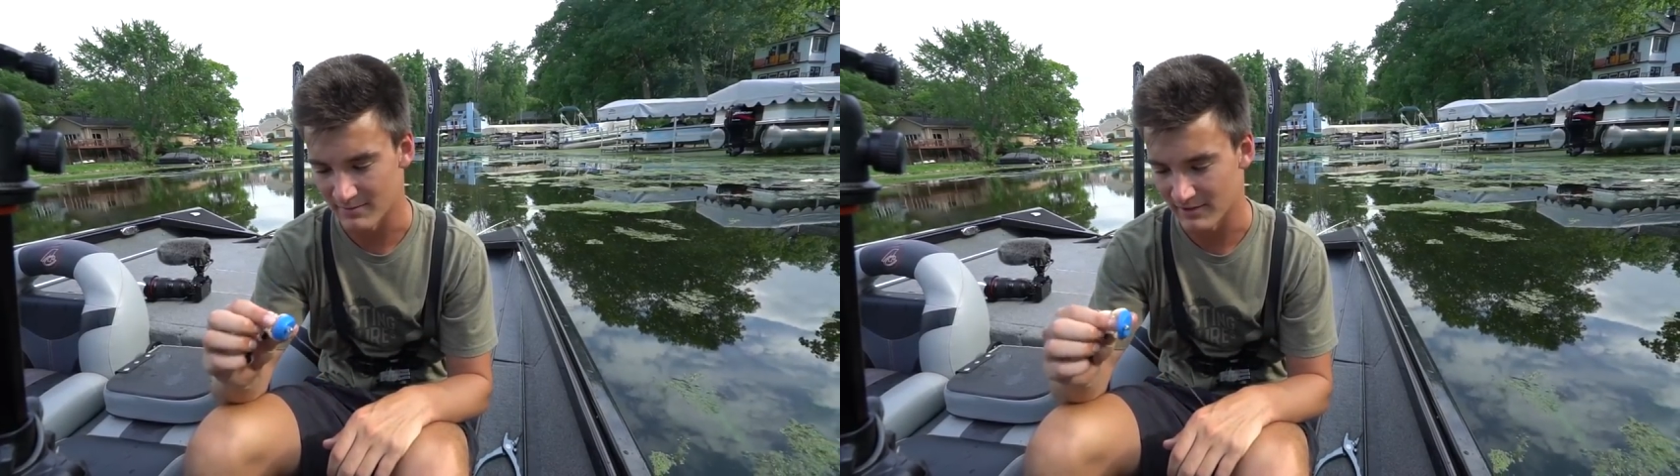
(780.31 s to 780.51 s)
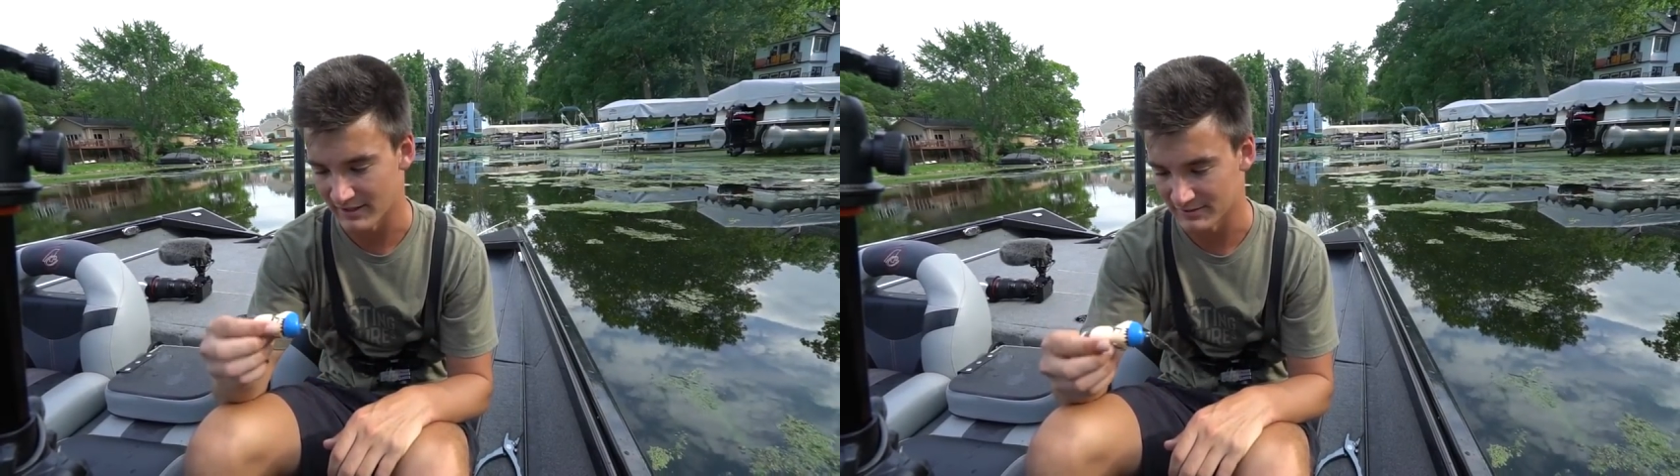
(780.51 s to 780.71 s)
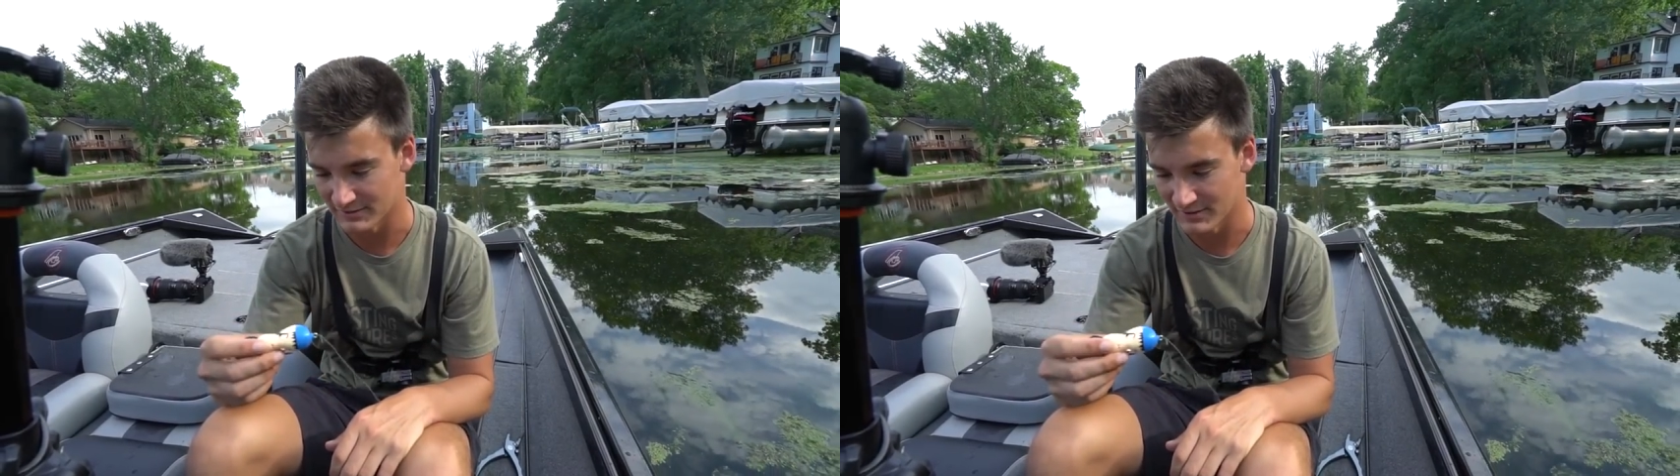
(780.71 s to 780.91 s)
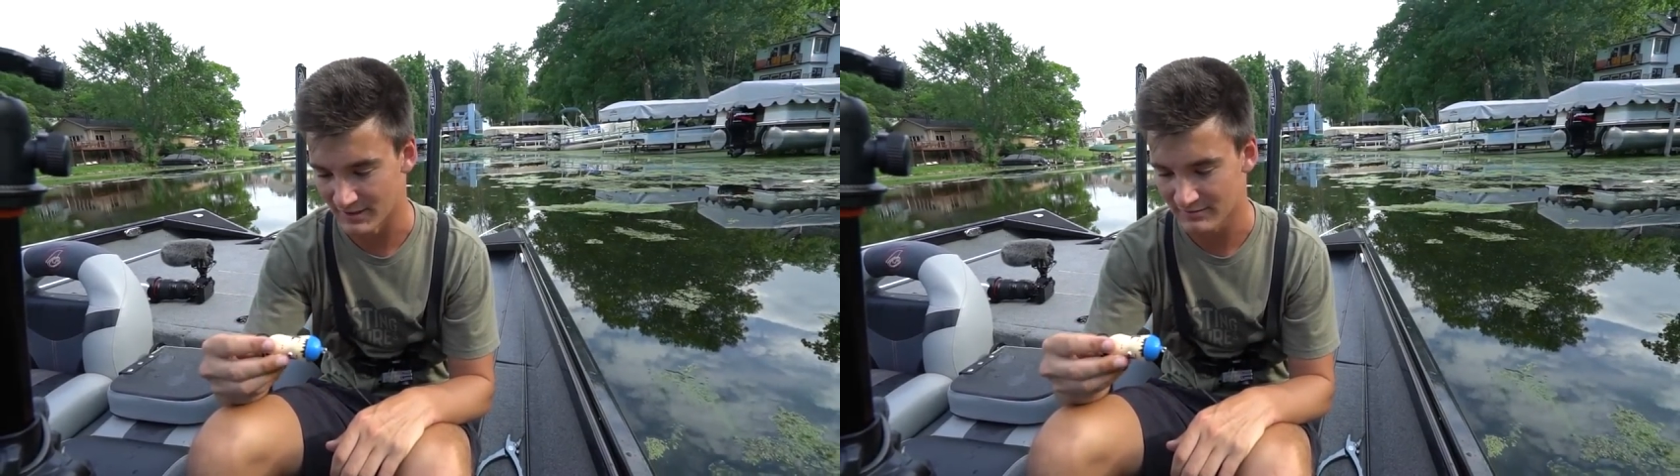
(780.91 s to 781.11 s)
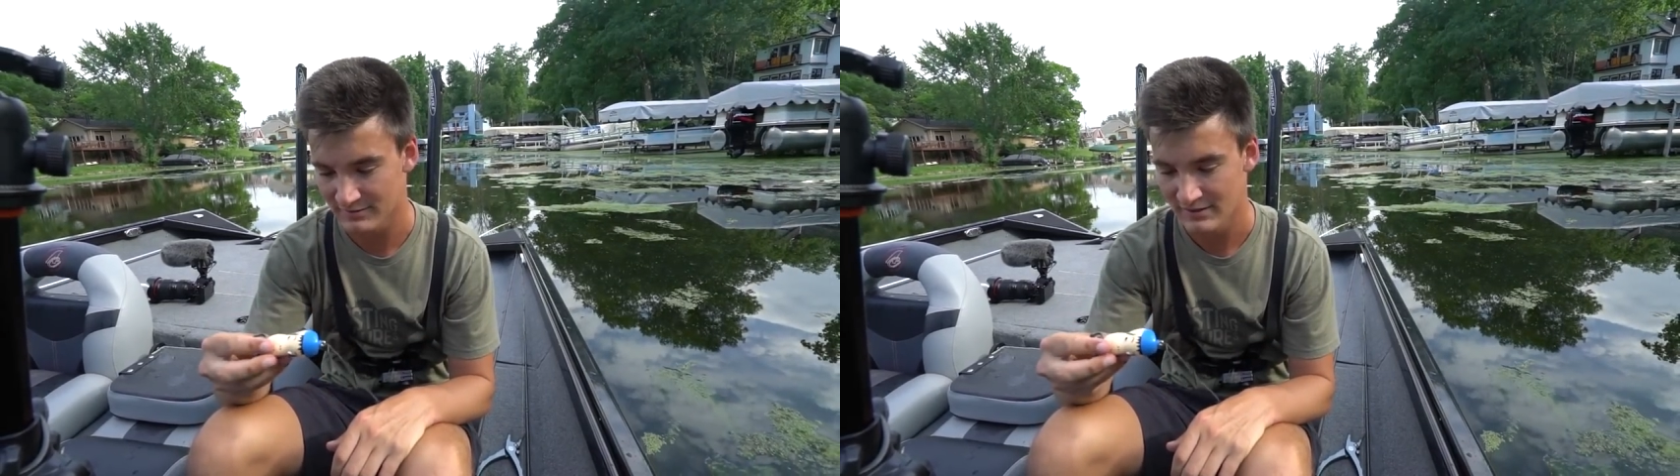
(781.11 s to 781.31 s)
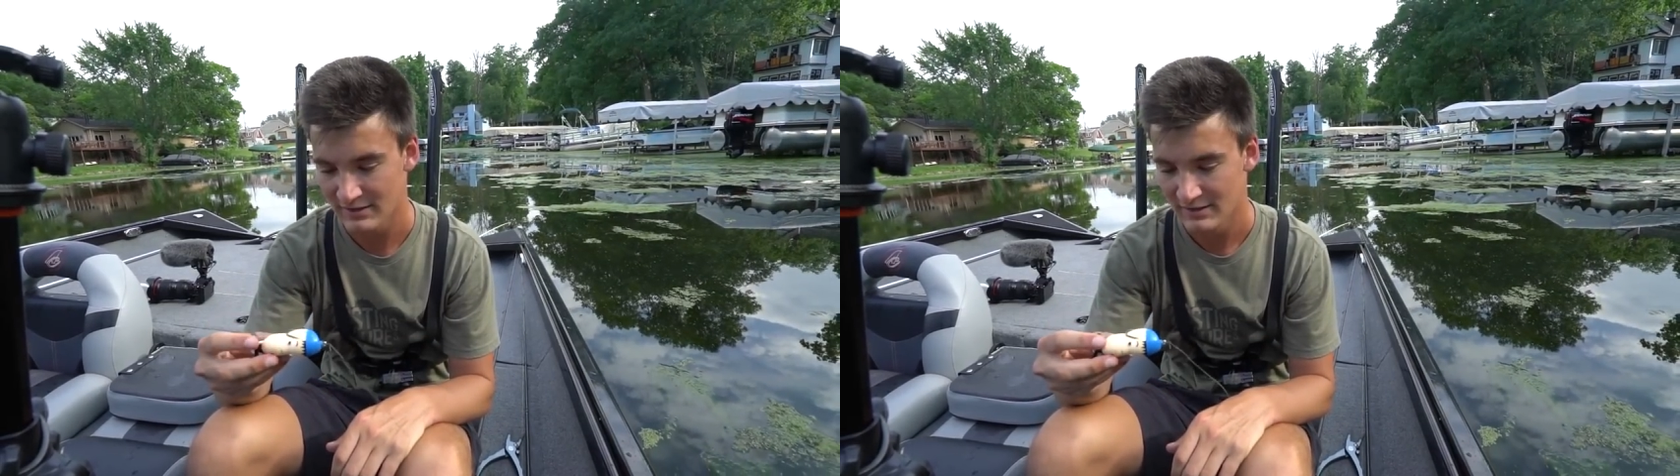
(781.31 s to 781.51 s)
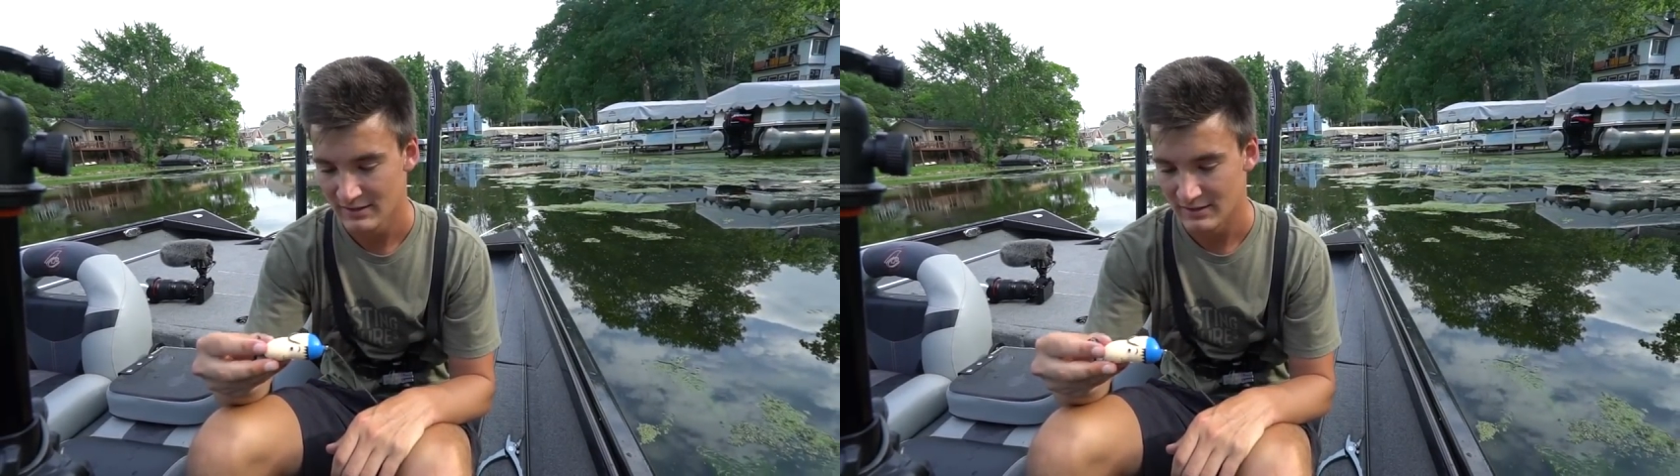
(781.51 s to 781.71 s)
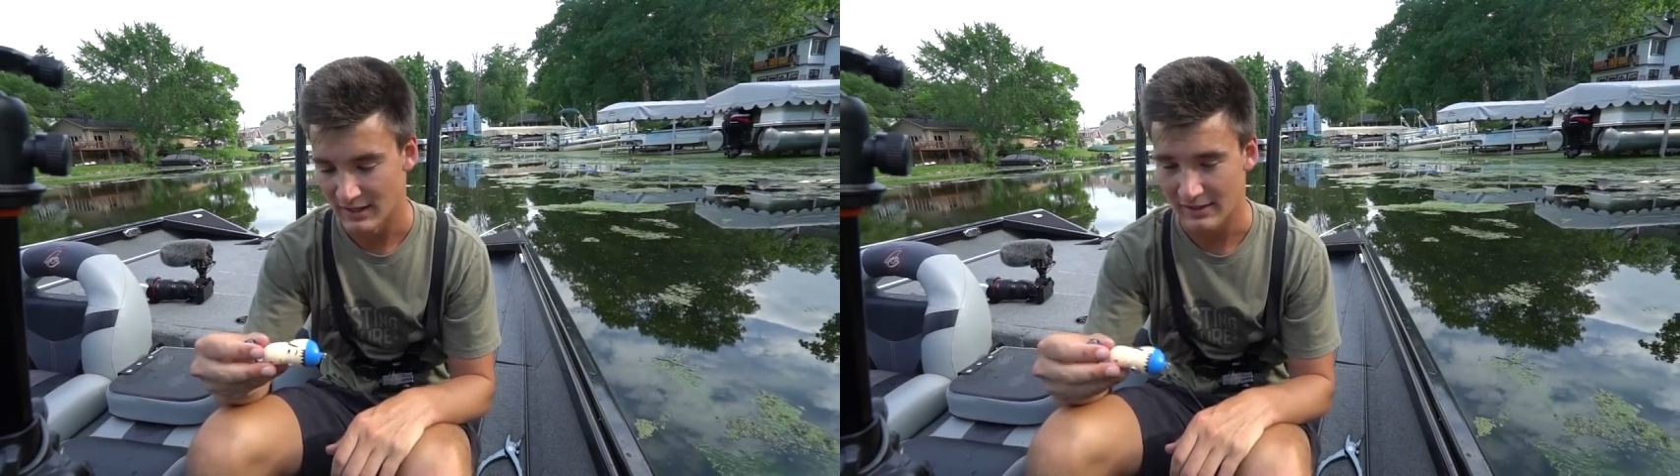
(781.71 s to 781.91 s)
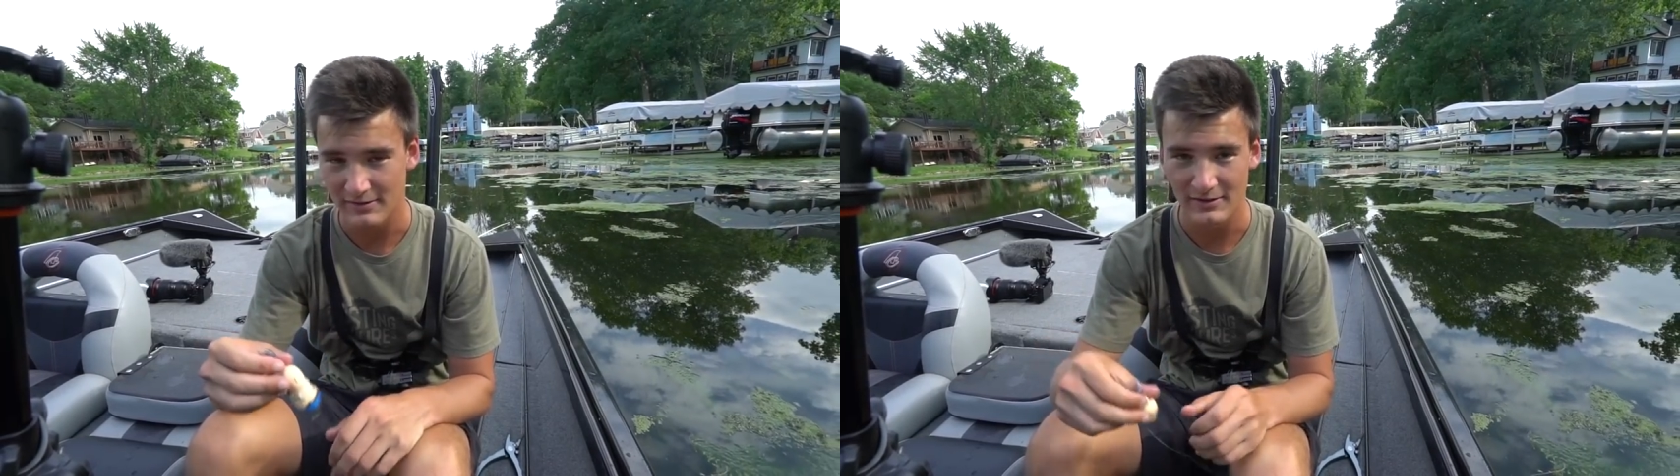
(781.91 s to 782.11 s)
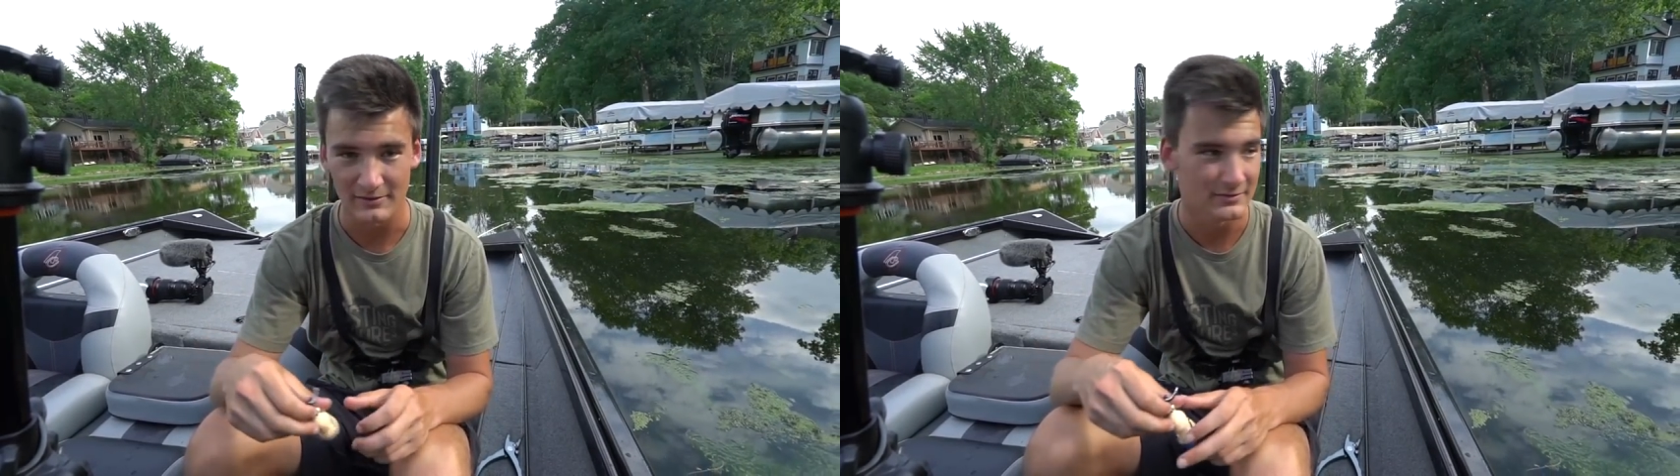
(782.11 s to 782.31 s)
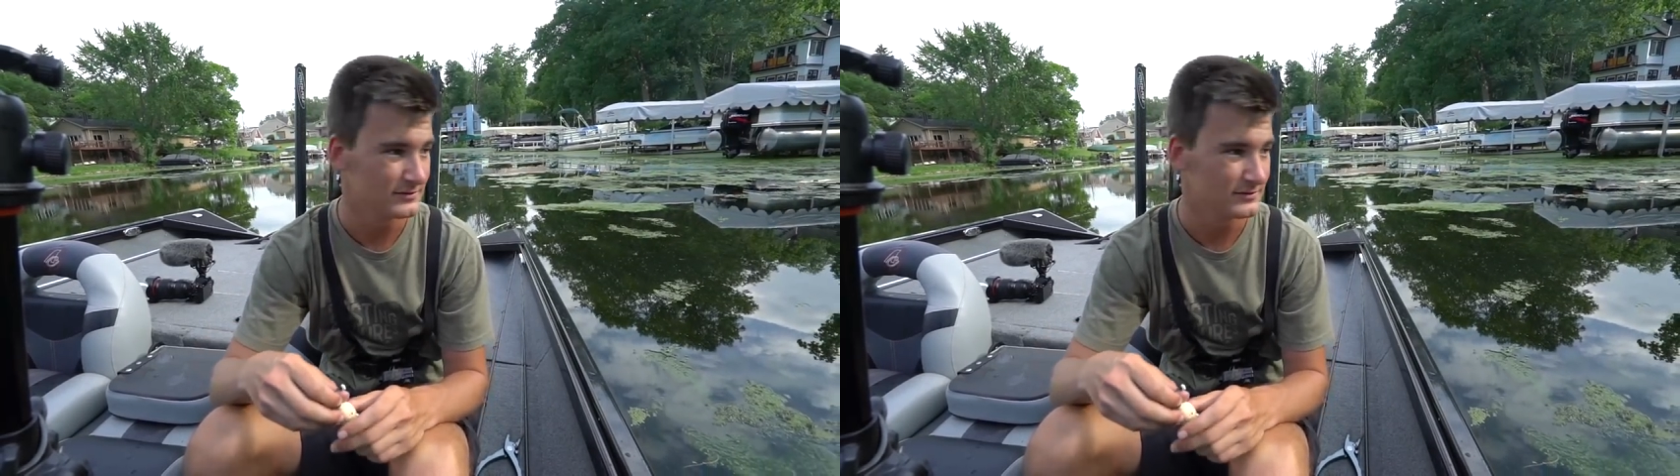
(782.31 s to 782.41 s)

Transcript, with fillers: the plastic soft. I don't know.